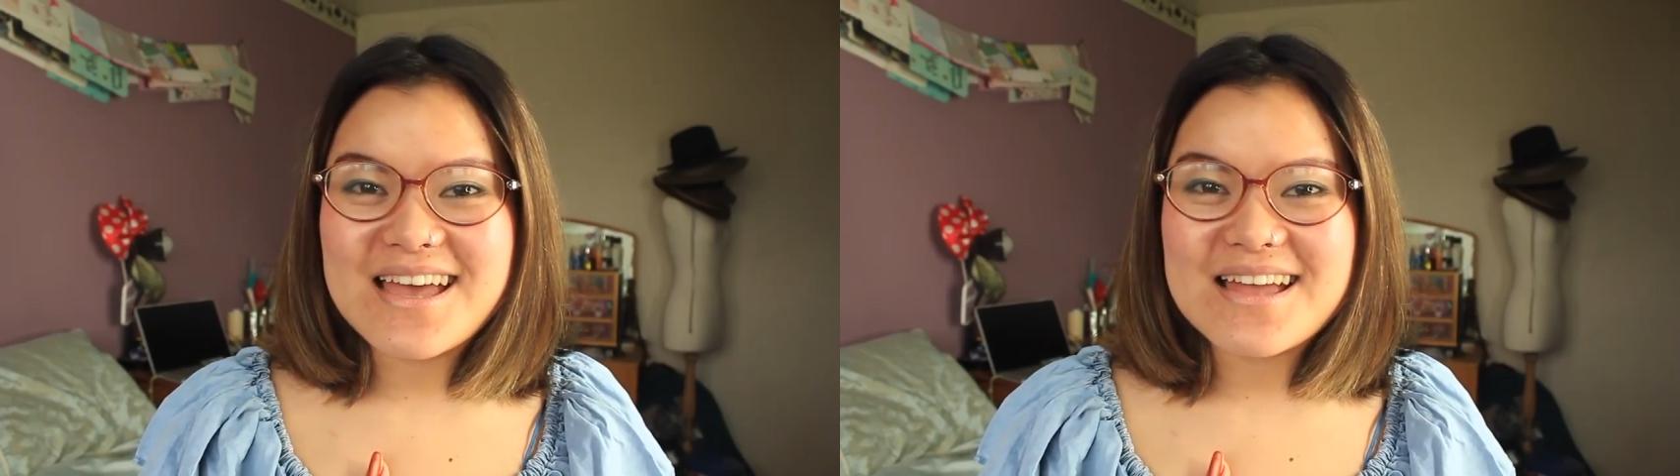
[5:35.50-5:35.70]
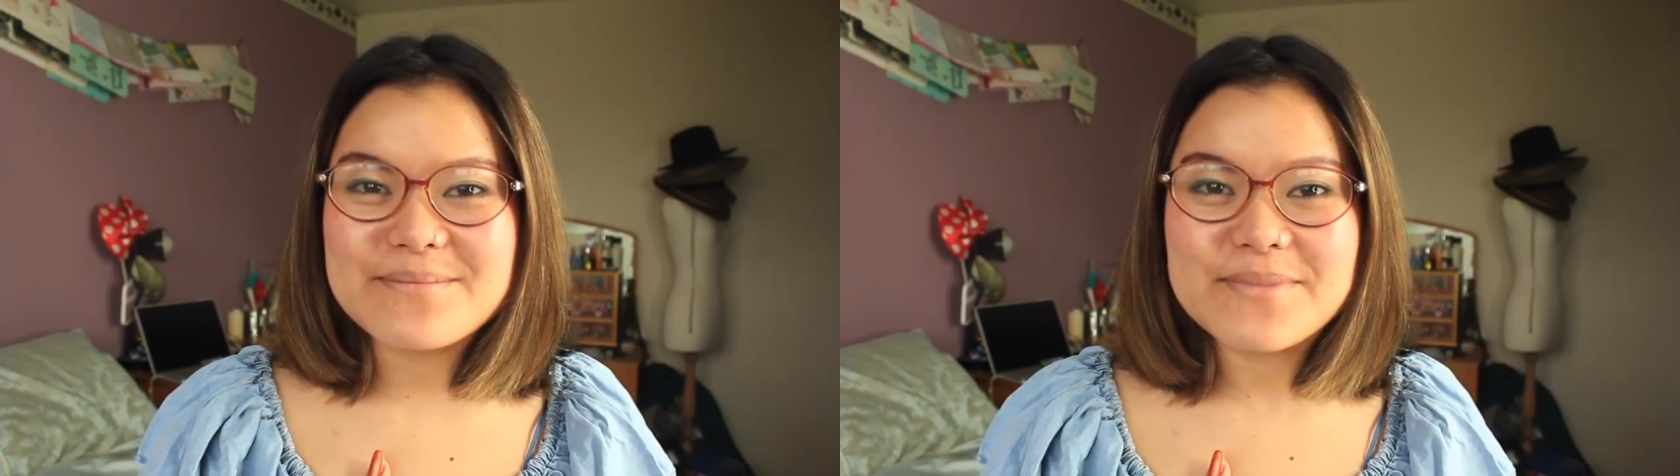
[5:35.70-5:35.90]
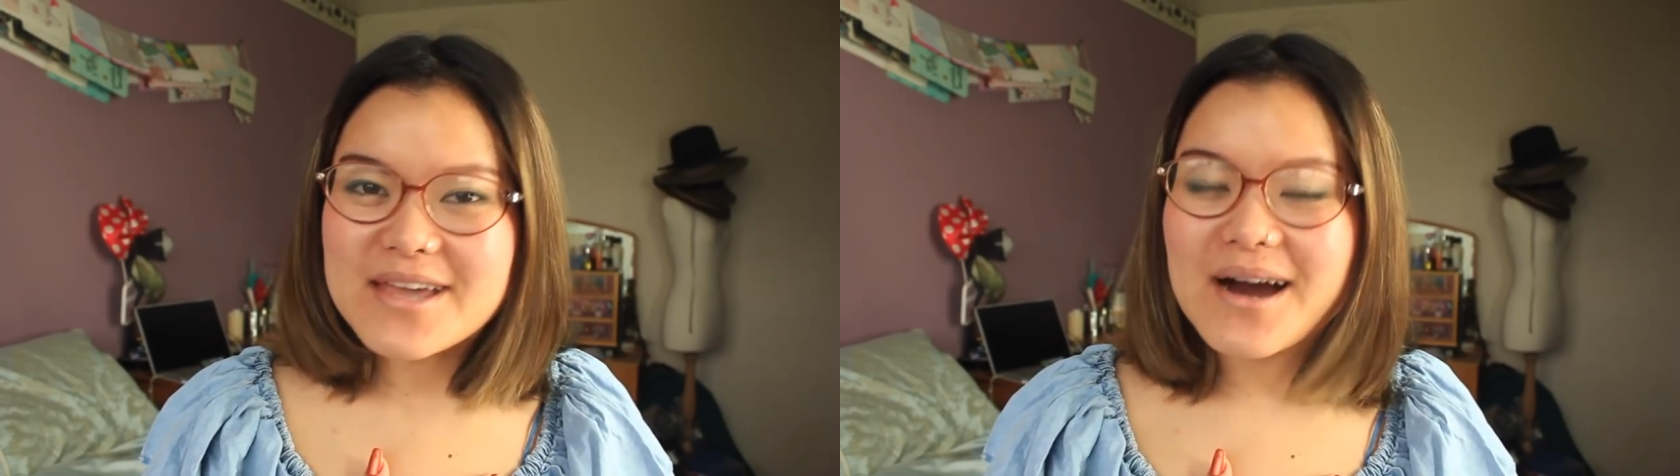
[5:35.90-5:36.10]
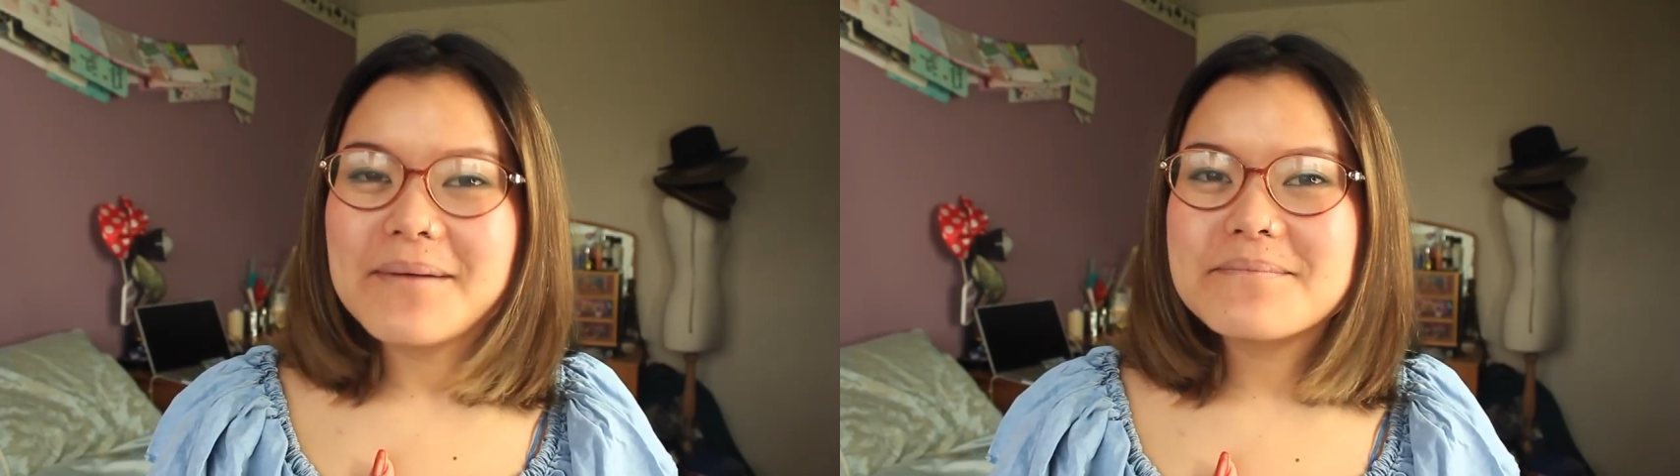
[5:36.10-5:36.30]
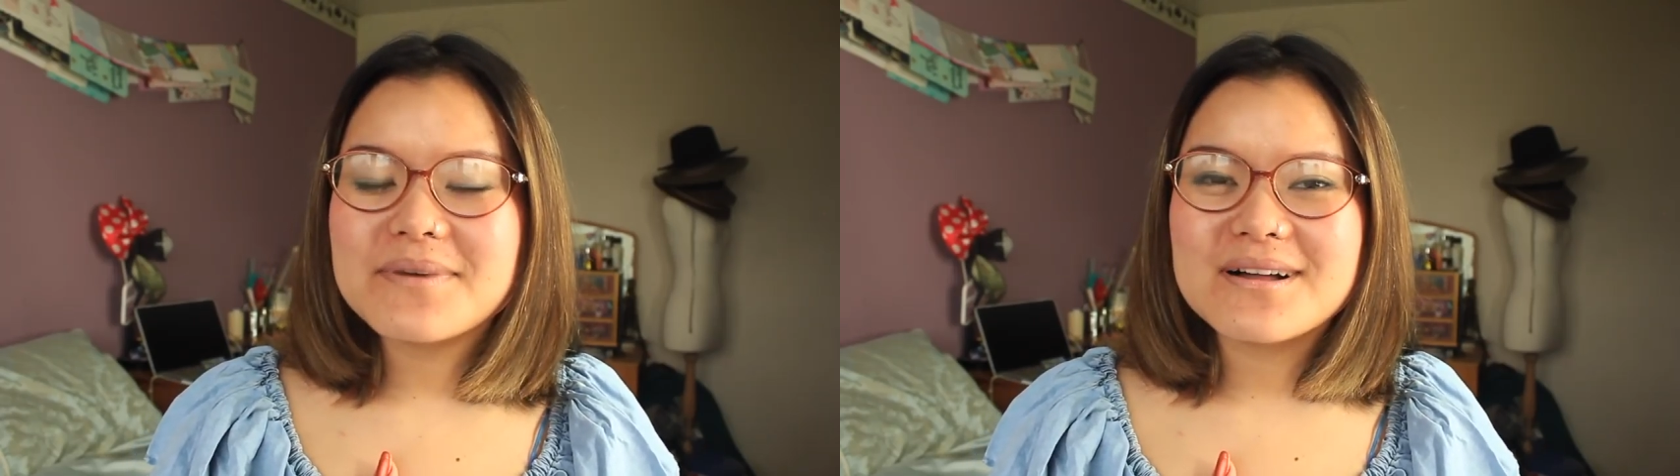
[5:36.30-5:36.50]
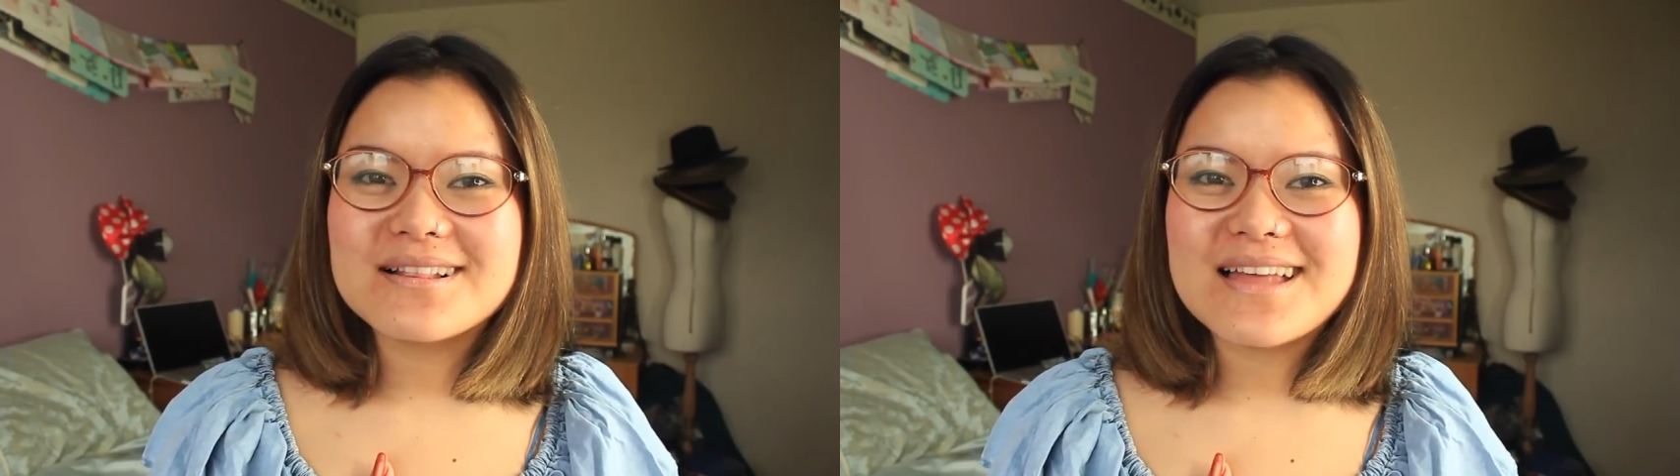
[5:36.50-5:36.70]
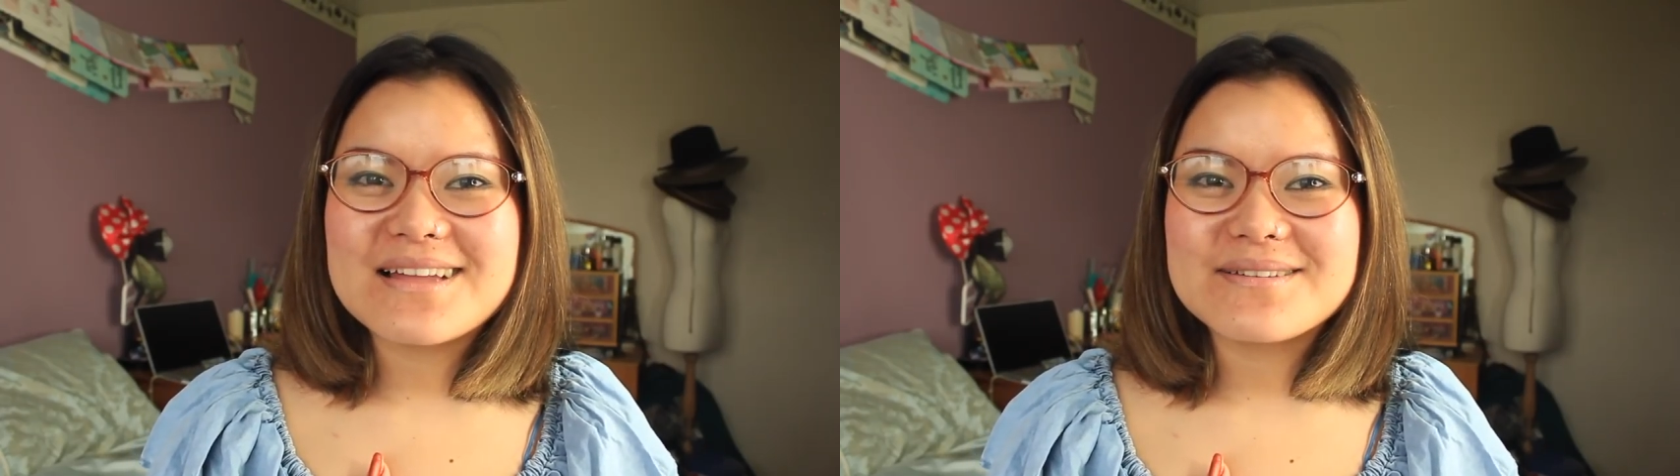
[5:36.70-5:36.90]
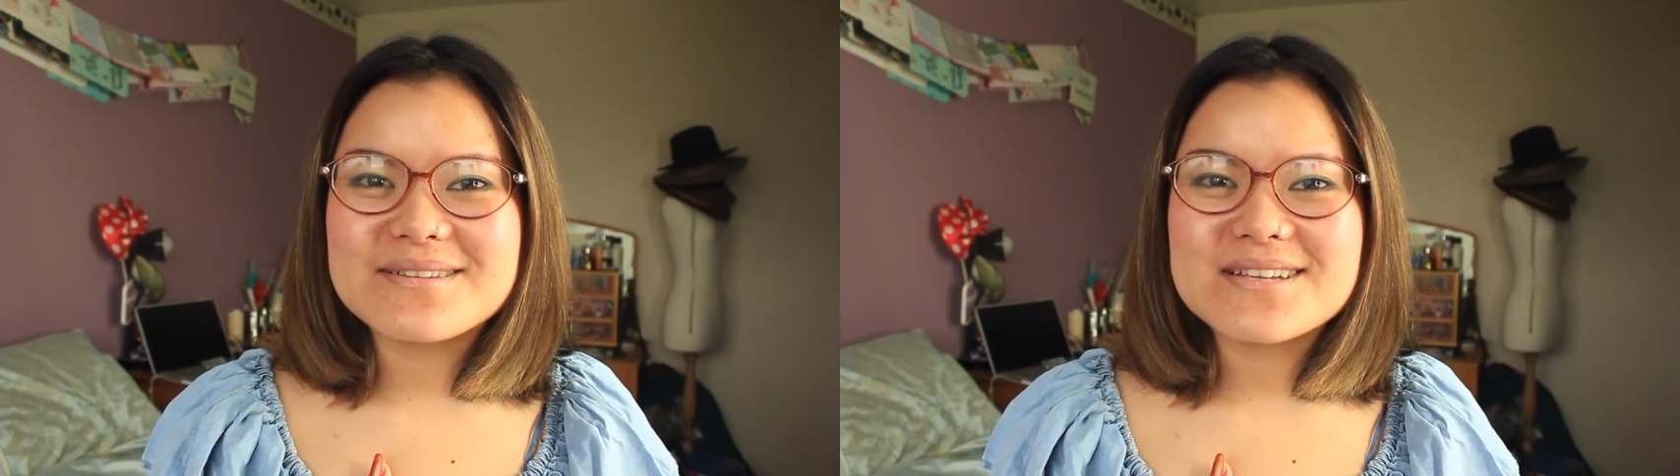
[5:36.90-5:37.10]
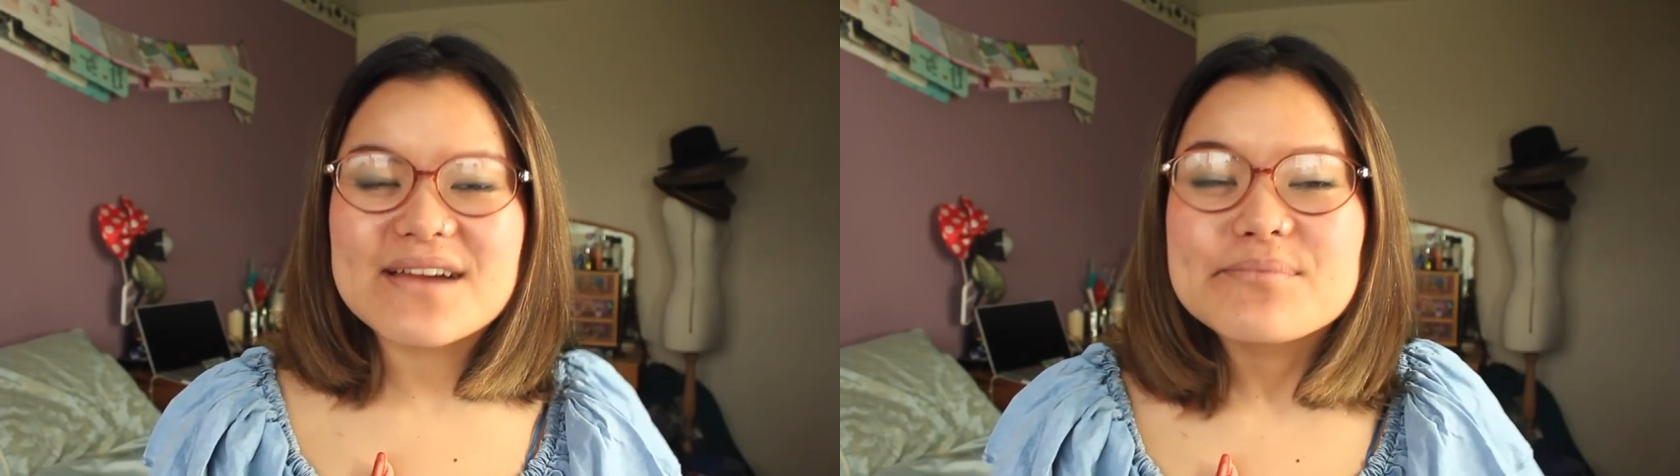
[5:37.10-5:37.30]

and be humble and